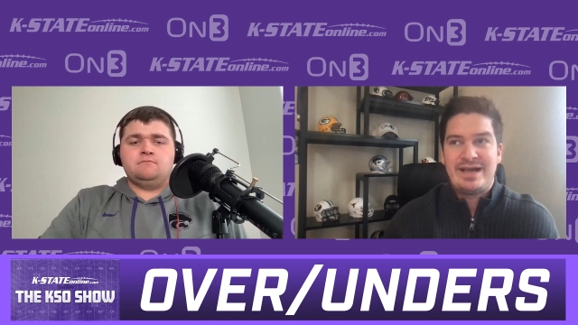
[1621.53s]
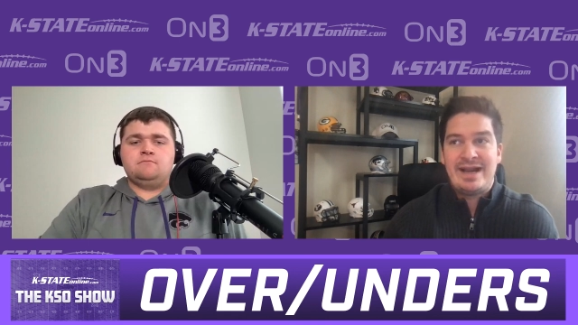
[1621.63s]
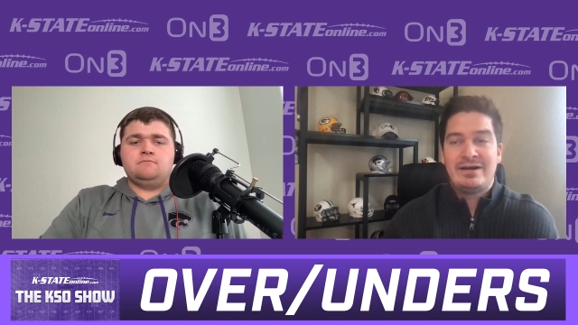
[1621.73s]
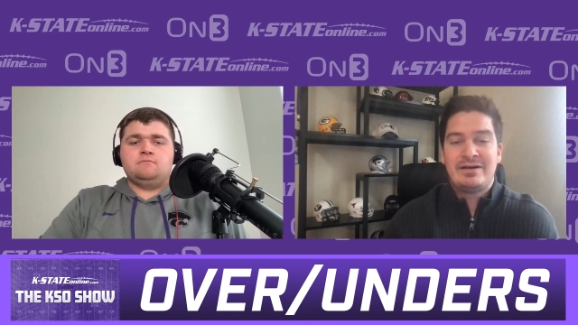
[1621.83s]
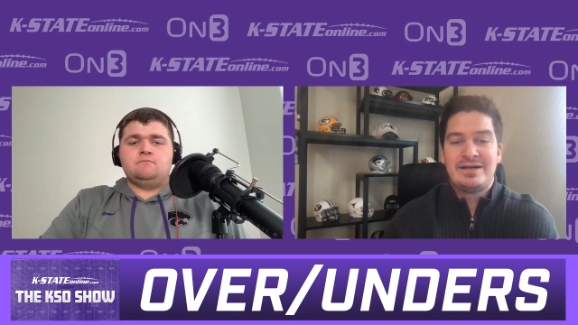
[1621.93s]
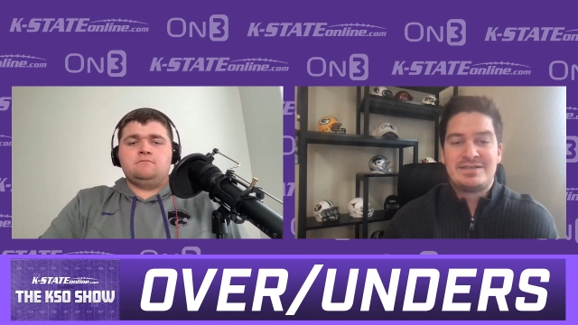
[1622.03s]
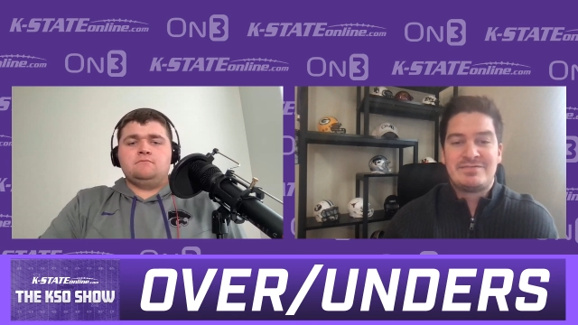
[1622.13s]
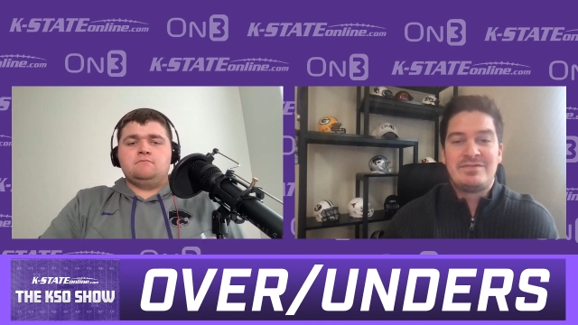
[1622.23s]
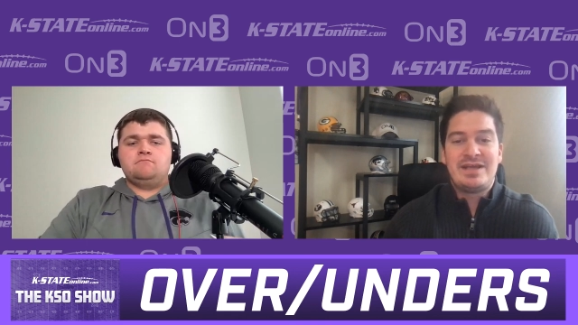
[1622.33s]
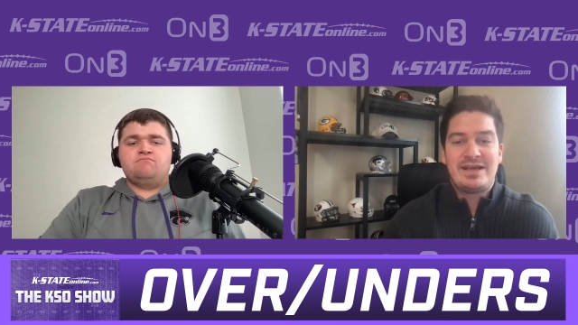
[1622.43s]
Speaker 1: areas of
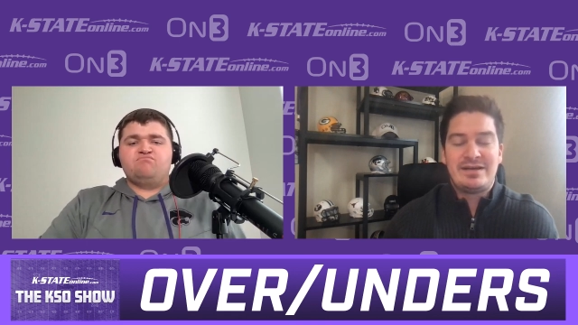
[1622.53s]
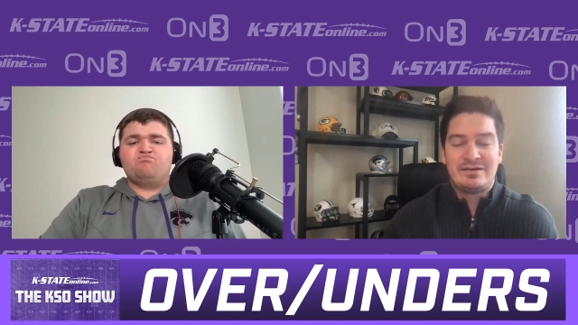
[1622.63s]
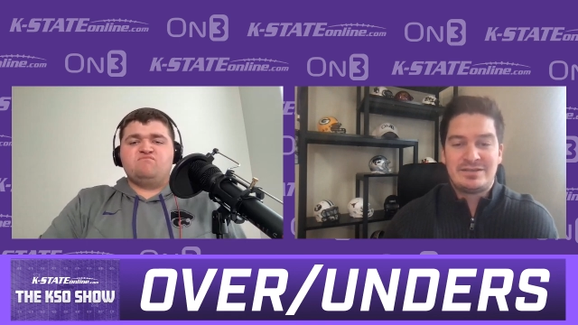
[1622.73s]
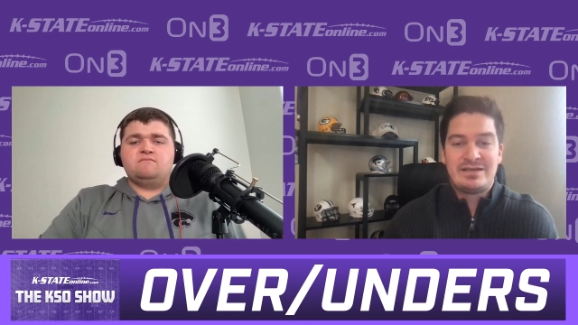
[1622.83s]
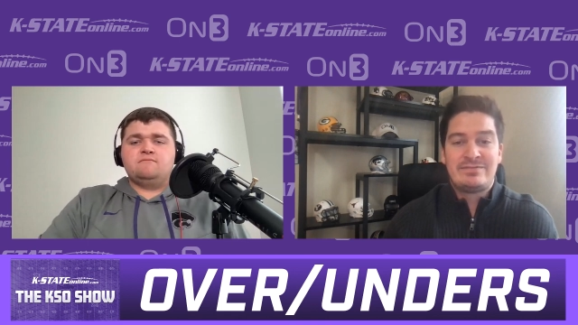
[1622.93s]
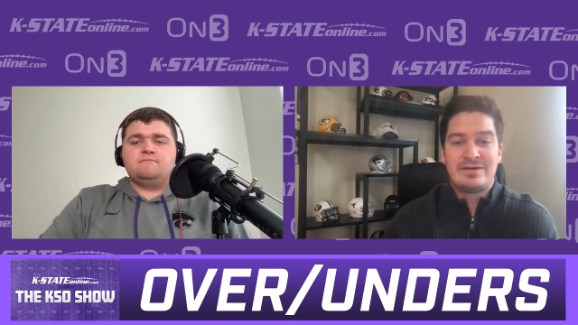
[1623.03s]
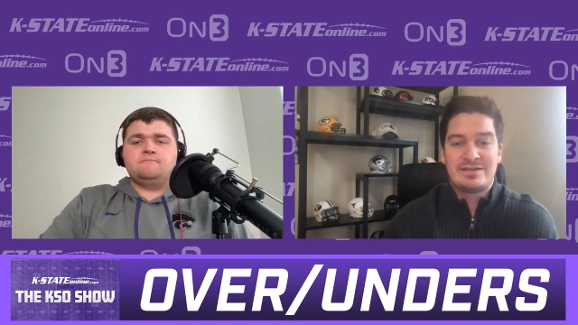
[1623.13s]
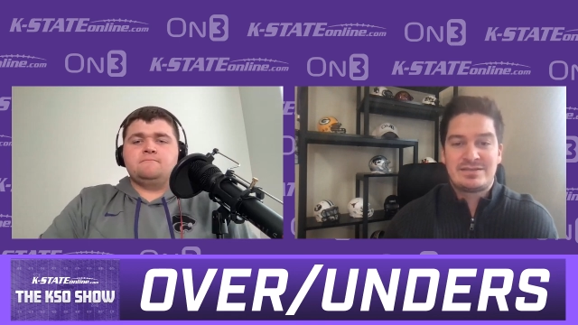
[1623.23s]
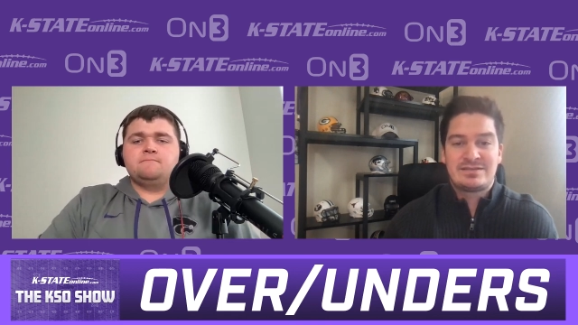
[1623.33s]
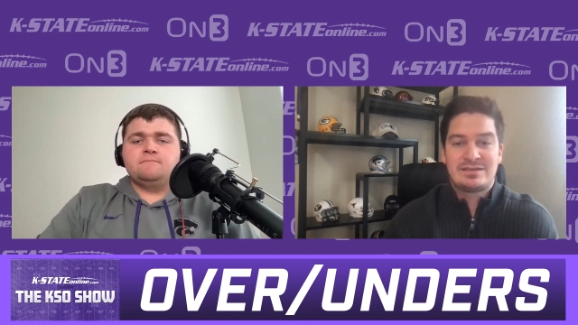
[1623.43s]
need on
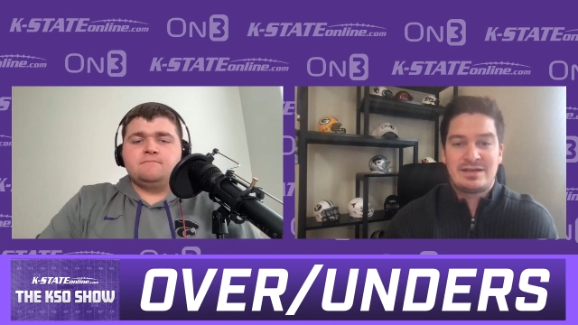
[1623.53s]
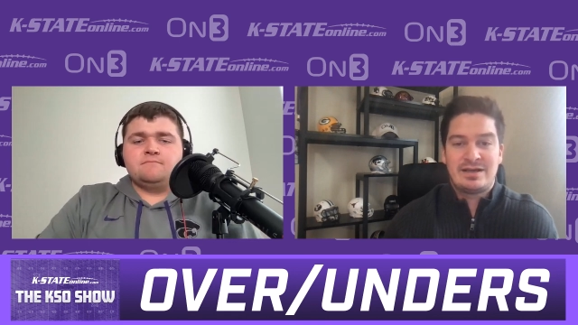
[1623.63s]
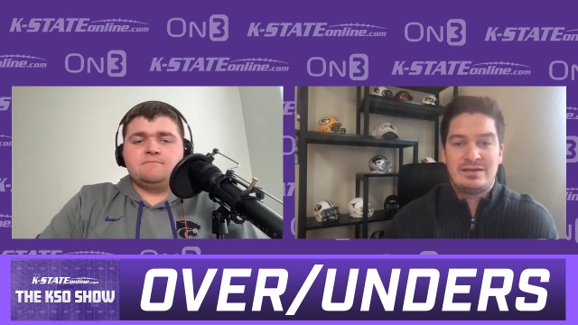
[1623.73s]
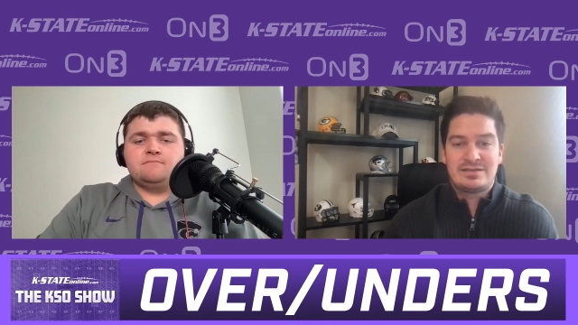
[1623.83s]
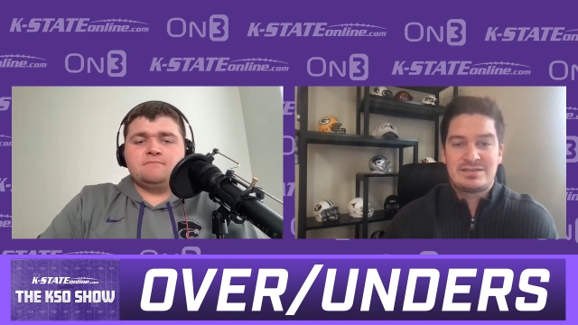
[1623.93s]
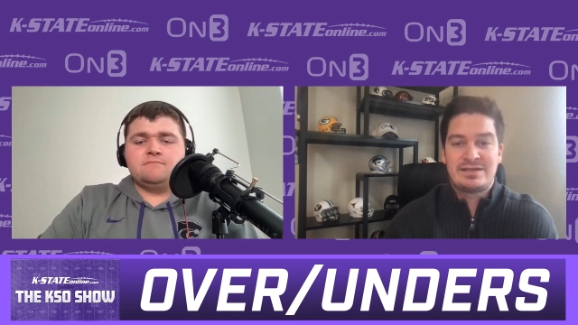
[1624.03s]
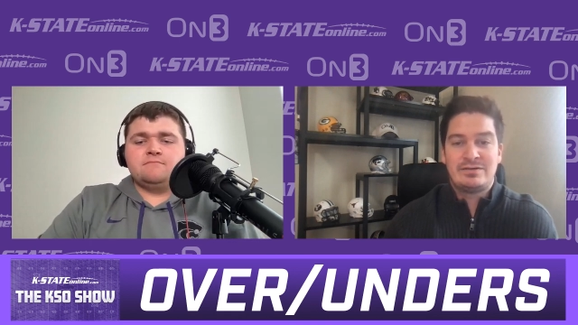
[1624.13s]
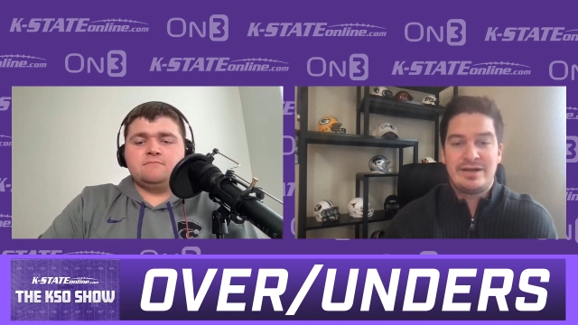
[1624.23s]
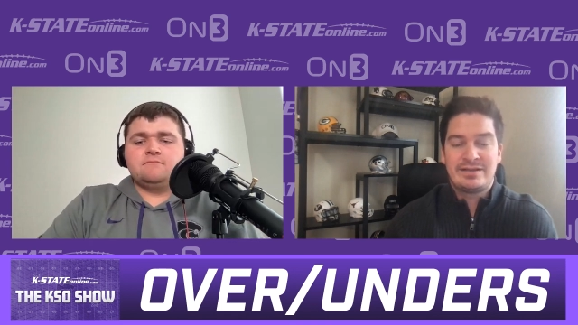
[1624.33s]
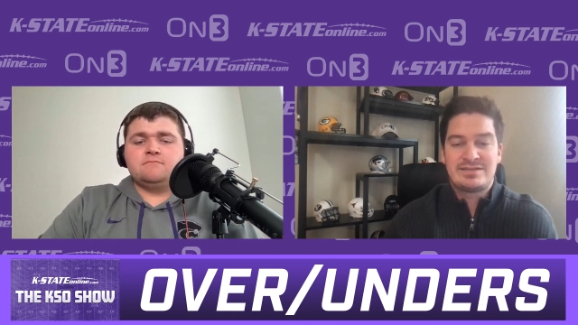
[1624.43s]
defense kind of singled
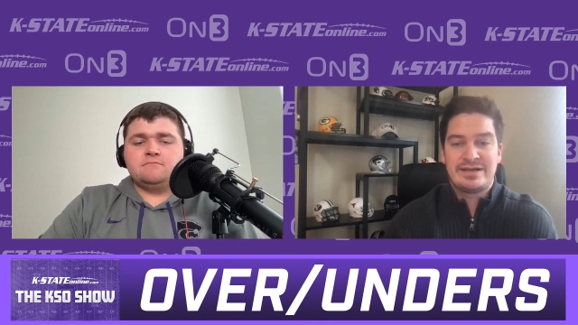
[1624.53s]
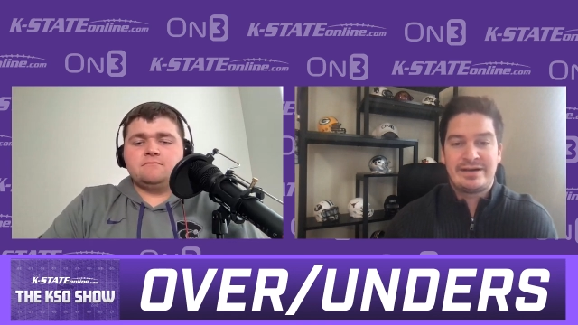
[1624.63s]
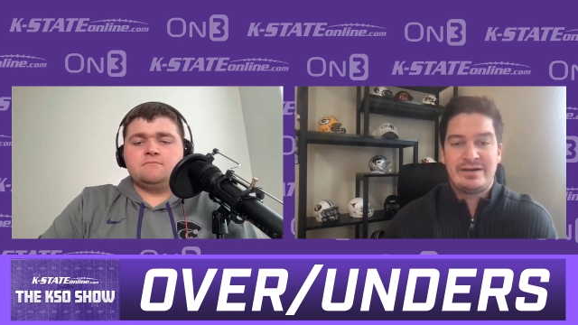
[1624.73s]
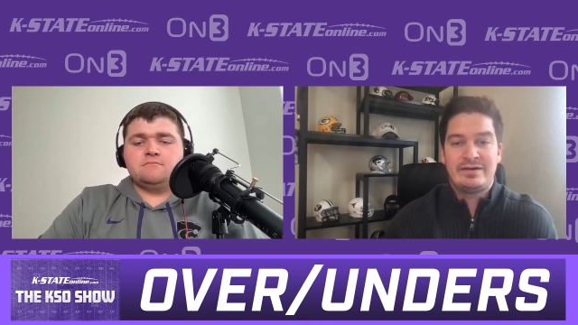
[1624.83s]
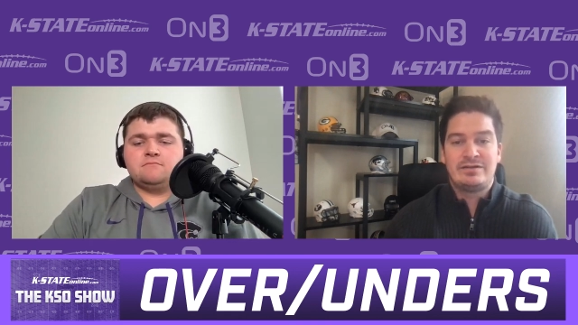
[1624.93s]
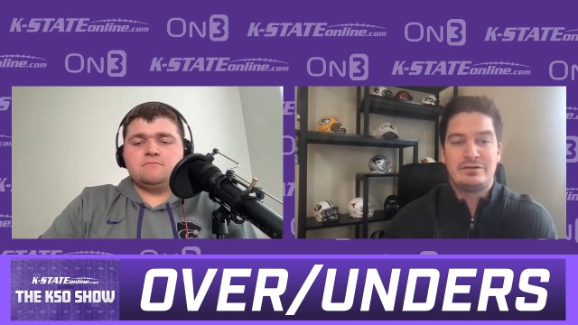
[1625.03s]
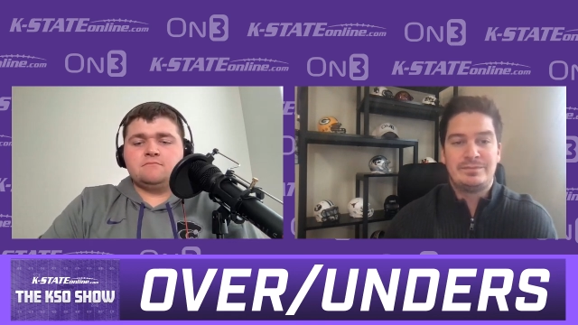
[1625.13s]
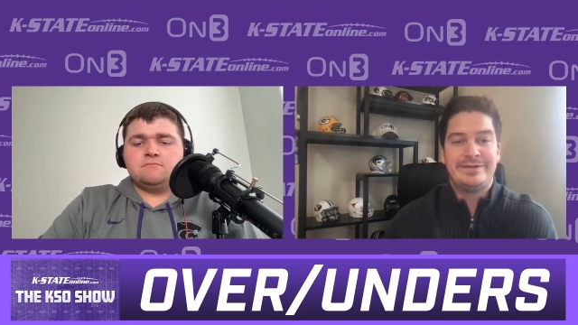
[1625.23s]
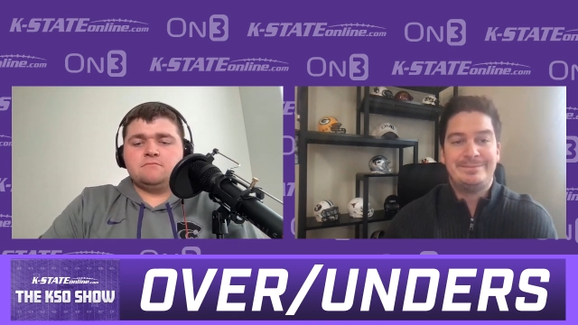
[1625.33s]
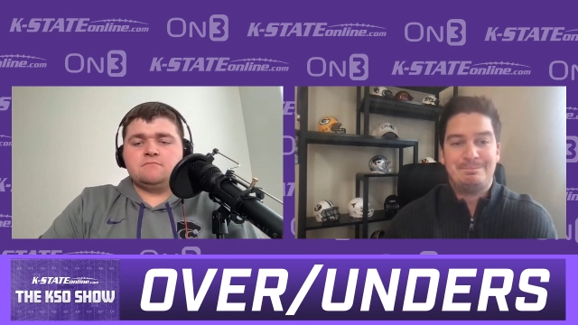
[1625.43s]
out the secondary a little
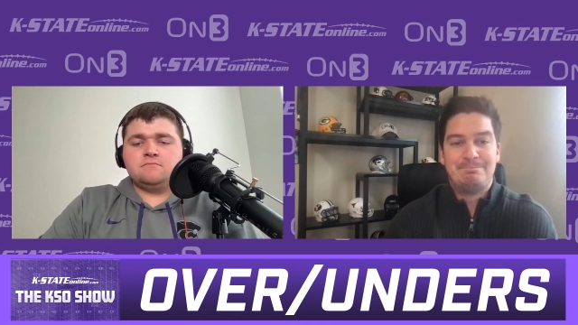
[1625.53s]
bit.